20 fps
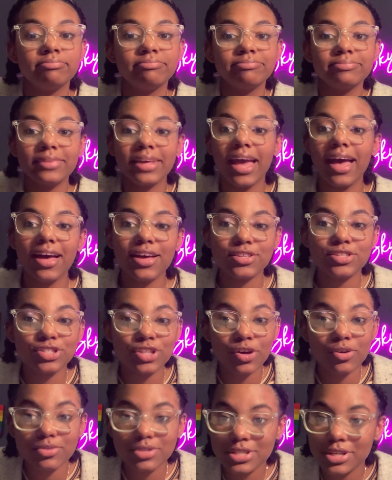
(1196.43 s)
yeah,
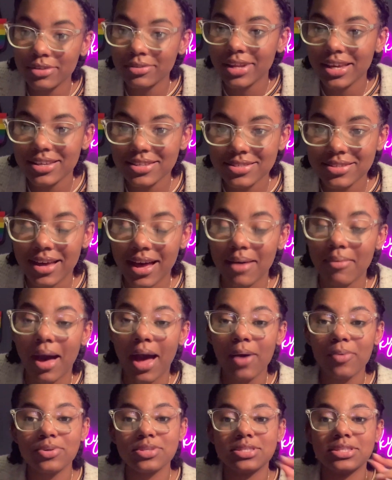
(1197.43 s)
so till next time,
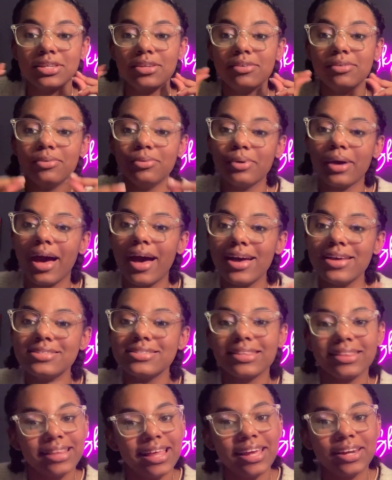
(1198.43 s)
I will see you guys
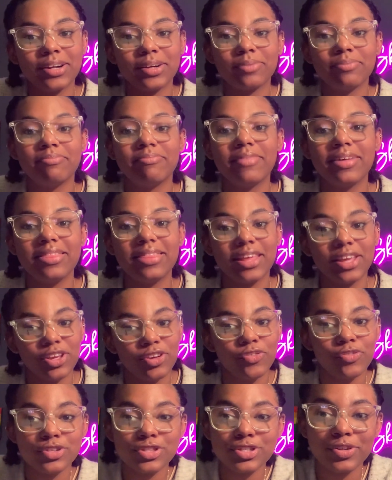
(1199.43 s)
later. Thank you
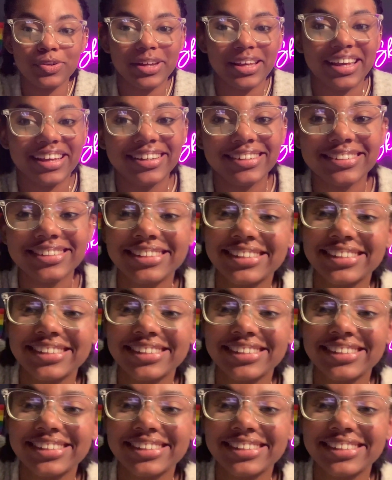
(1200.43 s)
for tuning in.